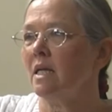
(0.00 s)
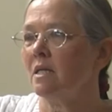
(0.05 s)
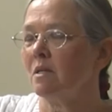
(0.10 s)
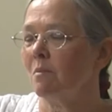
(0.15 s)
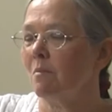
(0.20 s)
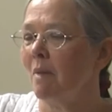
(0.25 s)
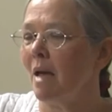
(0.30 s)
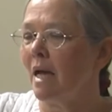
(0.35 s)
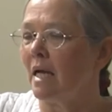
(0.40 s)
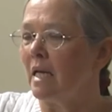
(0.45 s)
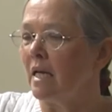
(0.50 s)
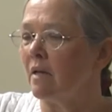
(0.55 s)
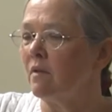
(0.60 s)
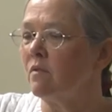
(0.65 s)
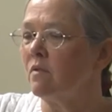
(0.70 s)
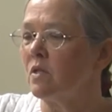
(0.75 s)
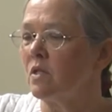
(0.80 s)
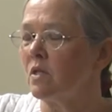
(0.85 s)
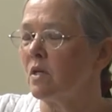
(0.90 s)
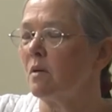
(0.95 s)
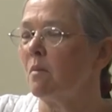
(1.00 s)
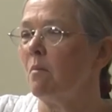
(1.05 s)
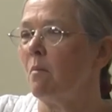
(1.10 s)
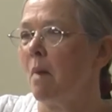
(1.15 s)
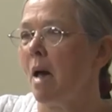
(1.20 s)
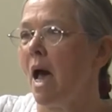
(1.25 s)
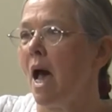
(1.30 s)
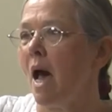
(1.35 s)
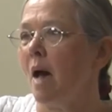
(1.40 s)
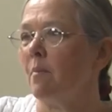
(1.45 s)
is a magnificent
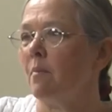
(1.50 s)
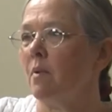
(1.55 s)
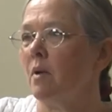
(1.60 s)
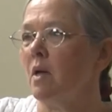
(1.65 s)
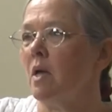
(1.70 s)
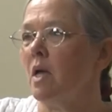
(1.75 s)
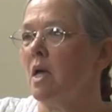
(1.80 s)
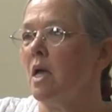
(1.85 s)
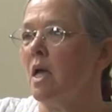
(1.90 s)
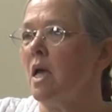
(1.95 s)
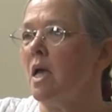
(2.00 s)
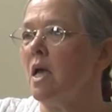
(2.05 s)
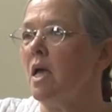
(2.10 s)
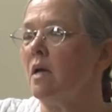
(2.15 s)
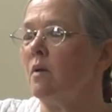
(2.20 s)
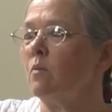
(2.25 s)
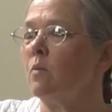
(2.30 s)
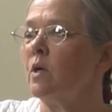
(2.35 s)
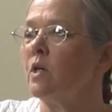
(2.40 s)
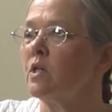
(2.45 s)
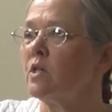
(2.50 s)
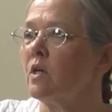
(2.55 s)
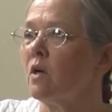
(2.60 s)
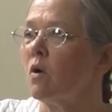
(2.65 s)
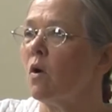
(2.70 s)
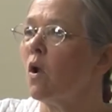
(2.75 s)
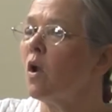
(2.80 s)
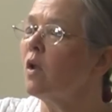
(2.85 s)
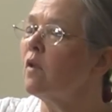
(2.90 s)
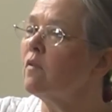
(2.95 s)
map in which in
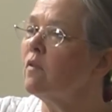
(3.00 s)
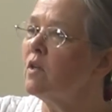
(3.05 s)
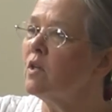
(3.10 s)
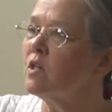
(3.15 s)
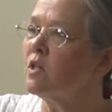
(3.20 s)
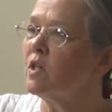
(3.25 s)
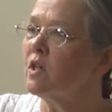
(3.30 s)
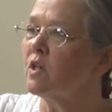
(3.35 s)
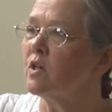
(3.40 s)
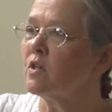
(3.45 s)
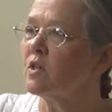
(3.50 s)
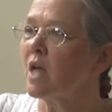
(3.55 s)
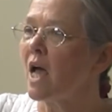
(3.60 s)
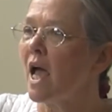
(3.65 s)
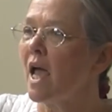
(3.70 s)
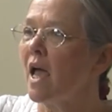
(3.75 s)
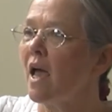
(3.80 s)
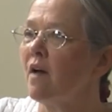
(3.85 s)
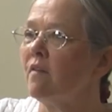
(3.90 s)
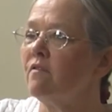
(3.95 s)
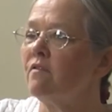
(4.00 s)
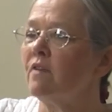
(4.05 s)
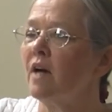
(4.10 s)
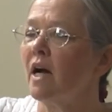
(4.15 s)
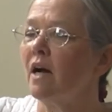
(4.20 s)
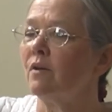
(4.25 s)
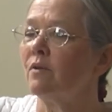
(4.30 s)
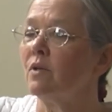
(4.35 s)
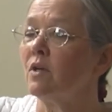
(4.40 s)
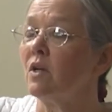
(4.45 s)
all of these years I have
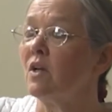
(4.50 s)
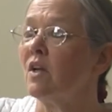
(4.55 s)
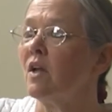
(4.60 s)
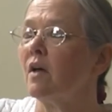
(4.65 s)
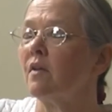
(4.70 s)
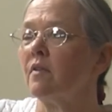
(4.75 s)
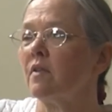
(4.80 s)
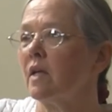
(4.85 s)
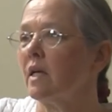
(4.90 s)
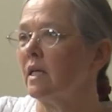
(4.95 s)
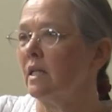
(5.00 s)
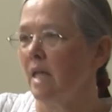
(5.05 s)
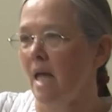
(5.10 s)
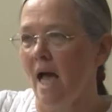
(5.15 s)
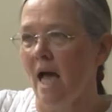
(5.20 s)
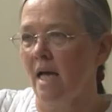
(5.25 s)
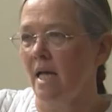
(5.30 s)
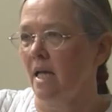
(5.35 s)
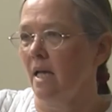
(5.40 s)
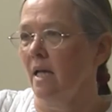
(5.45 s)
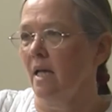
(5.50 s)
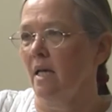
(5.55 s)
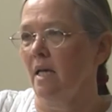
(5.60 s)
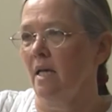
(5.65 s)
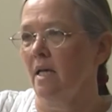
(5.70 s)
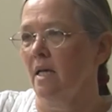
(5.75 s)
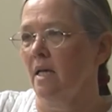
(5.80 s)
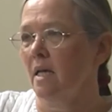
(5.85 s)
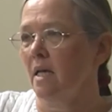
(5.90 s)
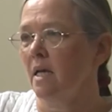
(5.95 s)
found nothing lacking
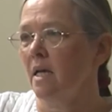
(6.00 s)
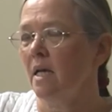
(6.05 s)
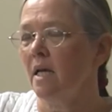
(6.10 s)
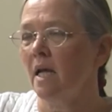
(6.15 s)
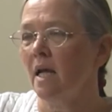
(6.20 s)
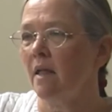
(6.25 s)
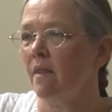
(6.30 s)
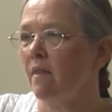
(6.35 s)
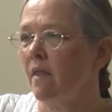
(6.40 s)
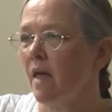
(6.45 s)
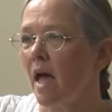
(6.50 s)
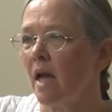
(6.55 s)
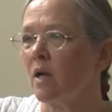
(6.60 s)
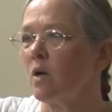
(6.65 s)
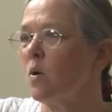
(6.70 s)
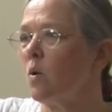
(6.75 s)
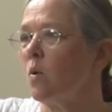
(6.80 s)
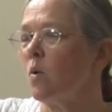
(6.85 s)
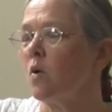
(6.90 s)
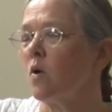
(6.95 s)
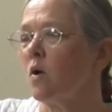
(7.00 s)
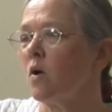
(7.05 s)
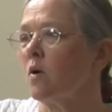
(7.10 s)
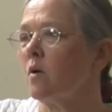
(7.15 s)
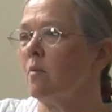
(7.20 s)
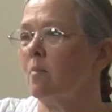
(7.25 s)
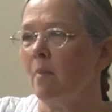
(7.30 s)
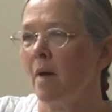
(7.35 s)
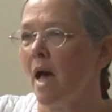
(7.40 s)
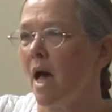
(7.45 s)
in that
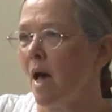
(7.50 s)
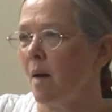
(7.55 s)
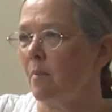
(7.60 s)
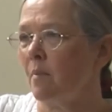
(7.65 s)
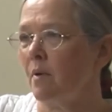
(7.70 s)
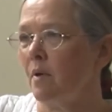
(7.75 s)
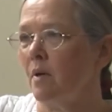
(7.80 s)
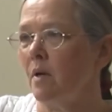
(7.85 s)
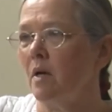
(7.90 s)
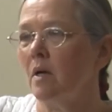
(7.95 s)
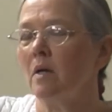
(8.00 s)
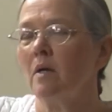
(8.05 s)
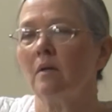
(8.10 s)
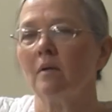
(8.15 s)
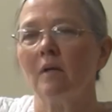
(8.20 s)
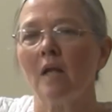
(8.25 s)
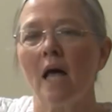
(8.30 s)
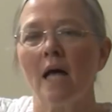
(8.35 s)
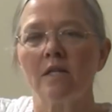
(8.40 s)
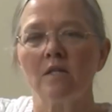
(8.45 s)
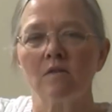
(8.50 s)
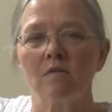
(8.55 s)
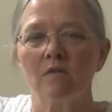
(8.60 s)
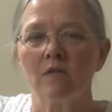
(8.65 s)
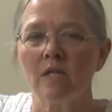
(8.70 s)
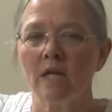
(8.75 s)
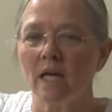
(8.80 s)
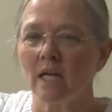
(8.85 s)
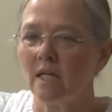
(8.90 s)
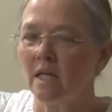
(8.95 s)
core map. Lots of
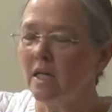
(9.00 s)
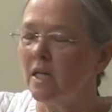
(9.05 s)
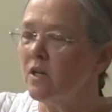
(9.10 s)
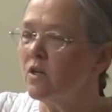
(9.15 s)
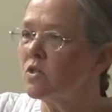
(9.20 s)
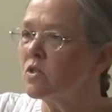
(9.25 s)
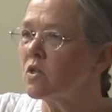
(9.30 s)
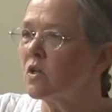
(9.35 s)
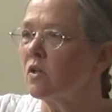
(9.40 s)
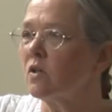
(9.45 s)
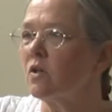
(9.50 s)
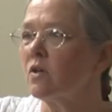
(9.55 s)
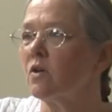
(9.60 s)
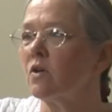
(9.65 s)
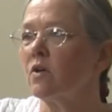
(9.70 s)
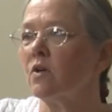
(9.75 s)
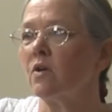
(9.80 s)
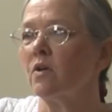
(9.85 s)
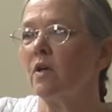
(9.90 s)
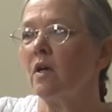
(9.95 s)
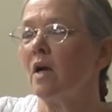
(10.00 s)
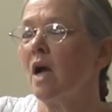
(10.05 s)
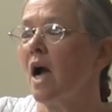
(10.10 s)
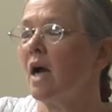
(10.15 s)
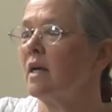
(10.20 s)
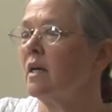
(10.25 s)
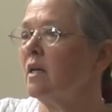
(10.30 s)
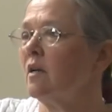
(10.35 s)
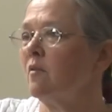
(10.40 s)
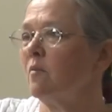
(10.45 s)
techniques to learn,
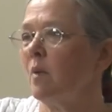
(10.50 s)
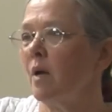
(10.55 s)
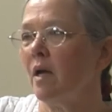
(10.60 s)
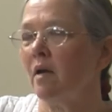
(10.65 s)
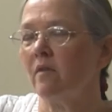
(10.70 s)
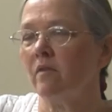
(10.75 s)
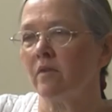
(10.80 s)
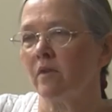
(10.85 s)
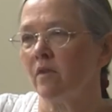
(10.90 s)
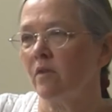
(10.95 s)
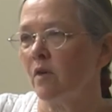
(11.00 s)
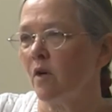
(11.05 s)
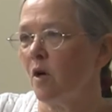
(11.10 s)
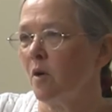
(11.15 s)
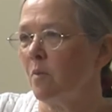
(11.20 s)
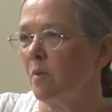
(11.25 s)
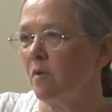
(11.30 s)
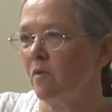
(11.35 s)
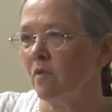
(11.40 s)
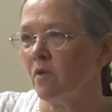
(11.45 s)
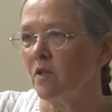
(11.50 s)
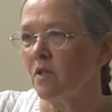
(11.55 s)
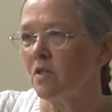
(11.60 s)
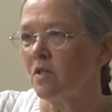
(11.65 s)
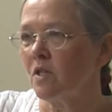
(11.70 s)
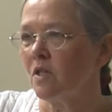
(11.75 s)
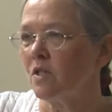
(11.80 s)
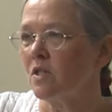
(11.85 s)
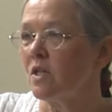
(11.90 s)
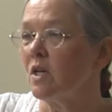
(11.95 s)
cognitive behavioral therapy, for
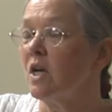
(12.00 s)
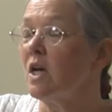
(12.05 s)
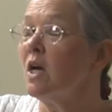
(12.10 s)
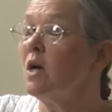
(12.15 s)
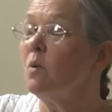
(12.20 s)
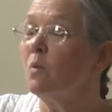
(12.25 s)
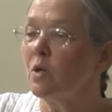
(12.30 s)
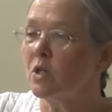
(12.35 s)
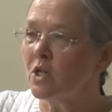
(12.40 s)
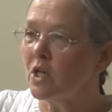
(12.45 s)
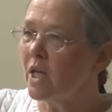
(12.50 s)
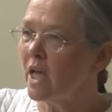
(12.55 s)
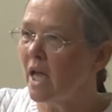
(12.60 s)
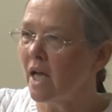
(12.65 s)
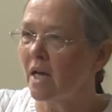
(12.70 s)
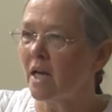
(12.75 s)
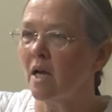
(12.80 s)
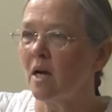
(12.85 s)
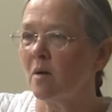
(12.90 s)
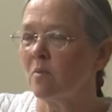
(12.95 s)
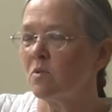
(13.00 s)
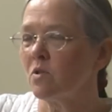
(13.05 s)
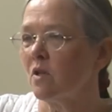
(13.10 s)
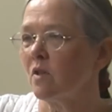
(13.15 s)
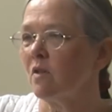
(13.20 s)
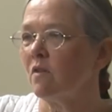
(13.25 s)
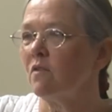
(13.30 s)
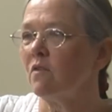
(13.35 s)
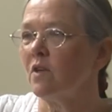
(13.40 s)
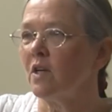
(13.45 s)
instance, which again comes
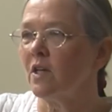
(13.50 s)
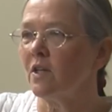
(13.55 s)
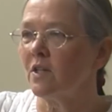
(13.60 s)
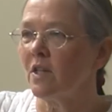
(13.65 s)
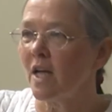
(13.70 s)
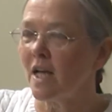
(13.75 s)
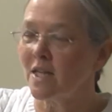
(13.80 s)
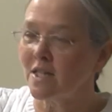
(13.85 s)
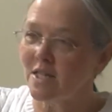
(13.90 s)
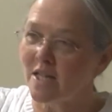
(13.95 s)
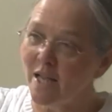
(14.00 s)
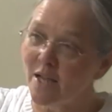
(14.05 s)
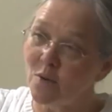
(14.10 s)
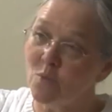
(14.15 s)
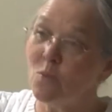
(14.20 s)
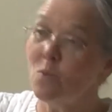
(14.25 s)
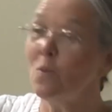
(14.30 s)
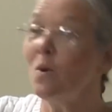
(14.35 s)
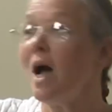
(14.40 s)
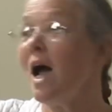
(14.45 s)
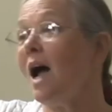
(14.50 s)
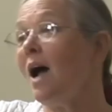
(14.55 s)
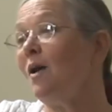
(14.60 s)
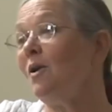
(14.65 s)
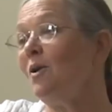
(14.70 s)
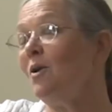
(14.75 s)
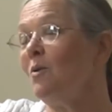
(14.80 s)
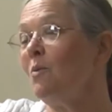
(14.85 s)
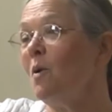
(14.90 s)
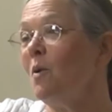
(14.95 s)
on the field as like,
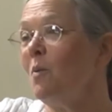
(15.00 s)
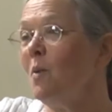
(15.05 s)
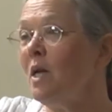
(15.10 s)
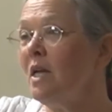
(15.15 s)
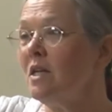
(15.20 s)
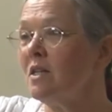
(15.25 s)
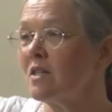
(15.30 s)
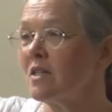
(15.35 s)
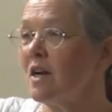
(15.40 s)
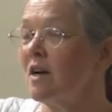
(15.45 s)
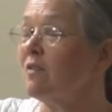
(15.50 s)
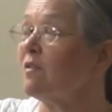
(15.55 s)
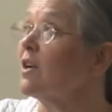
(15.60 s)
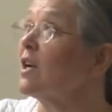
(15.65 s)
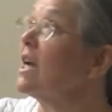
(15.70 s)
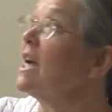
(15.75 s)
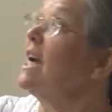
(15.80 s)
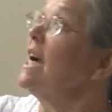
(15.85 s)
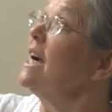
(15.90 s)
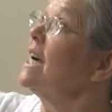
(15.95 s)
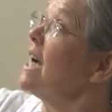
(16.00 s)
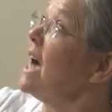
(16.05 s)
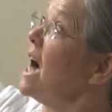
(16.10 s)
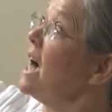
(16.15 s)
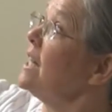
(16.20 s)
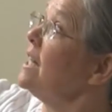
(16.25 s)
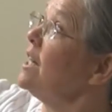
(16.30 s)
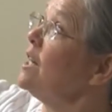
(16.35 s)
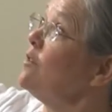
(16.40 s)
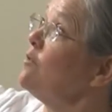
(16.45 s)
wow, look what we discovered. Mm-hmm.
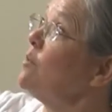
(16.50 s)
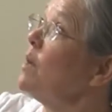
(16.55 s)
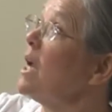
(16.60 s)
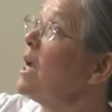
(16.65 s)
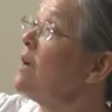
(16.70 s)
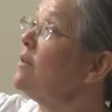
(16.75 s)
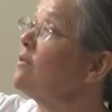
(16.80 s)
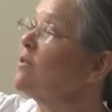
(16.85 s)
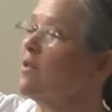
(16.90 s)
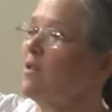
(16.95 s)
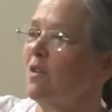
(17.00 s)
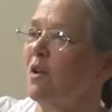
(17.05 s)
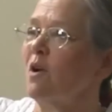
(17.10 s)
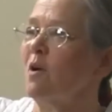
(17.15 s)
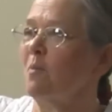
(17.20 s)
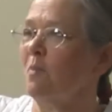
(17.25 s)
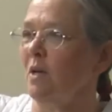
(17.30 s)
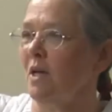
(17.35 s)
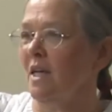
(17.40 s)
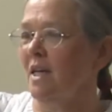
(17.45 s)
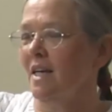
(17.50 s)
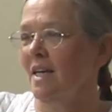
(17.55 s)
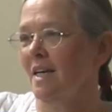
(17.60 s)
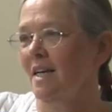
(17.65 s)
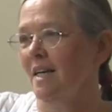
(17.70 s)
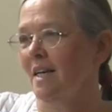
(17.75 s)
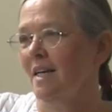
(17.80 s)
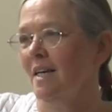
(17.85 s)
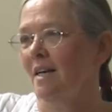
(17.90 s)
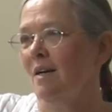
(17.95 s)
Cognitive behavioral therapy.
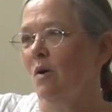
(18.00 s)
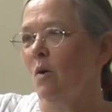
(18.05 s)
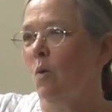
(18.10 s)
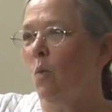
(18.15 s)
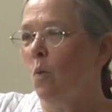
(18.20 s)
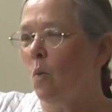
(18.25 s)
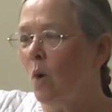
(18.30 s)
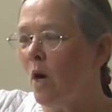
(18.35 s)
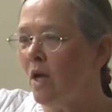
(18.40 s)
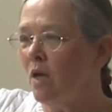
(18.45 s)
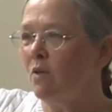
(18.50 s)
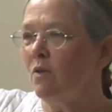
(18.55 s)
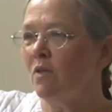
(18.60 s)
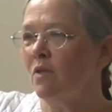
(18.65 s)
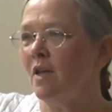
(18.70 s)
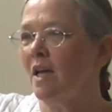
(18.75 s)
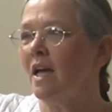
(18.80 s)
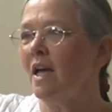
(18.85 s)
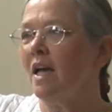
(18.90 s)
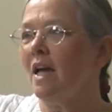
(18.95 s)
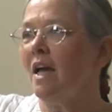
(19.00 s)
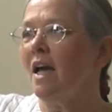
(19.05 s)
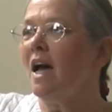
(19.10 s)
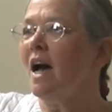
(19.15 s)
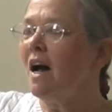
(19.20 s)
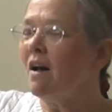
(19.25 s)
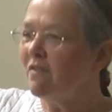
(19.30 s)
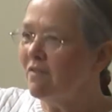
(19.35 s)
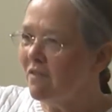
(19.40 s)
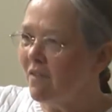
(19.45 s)
Mm-hmm. What you think
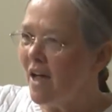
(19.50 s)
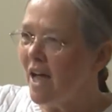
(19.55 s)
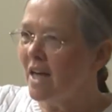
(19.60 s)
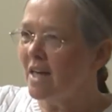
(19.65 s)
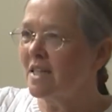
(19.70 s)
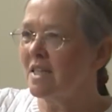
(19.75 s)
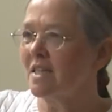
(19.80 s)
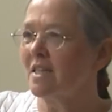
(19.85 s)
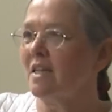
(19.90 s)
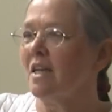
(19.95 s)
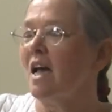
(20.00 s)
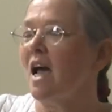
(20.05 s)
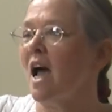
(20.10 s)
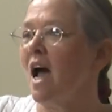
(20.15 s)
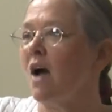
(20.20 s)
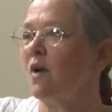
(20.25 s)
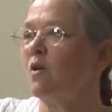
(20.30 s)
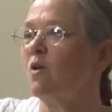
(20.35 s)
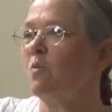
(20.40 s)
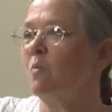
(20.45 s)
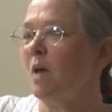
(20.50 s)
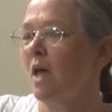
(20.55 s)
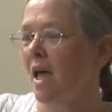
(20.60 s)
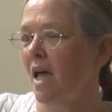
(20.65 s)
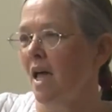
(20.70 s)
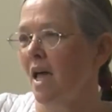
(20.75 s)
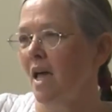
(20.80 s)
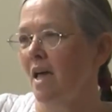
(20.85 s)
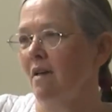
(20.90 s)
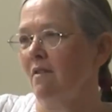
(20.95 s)
affects how you
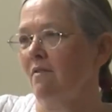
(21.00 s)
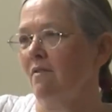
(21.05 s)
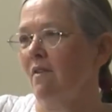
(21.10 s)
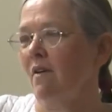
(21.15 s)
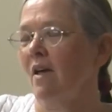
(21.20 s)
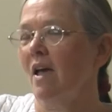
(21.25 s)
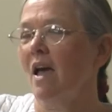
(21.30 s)
behave,